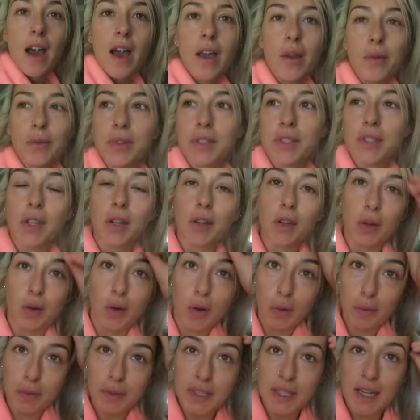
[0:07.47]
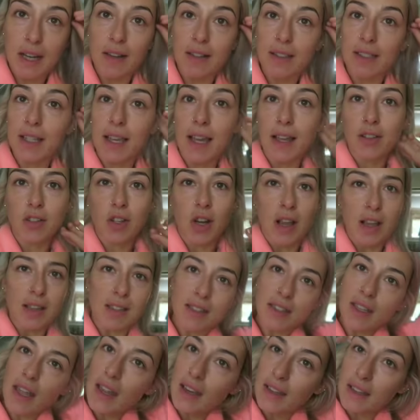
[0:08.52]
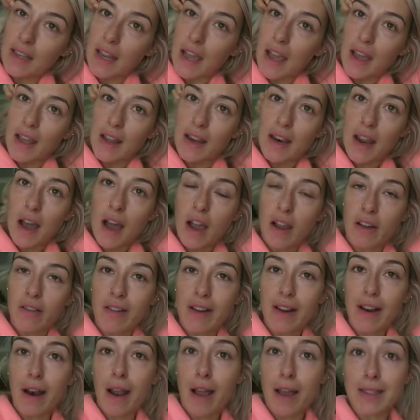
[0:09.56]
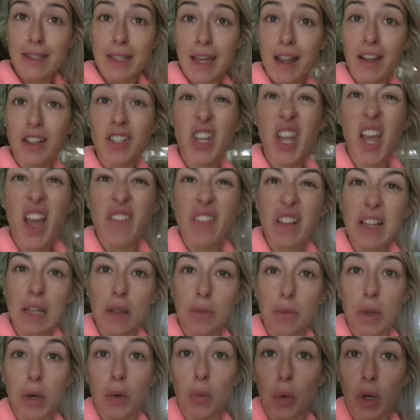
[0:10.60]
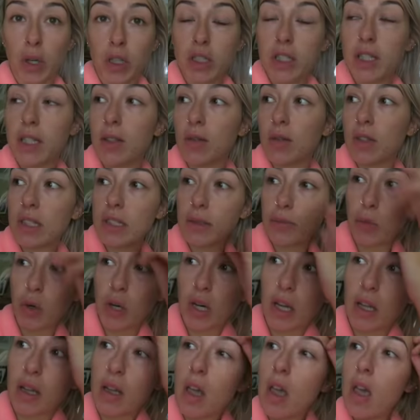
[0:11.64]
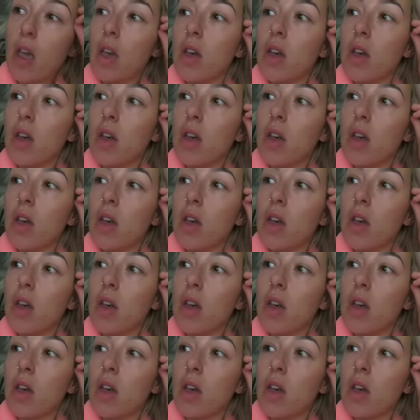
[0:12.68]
I was gonna go upstairs and get dressed, and then I realized I actually have a little bit of work to do this morning.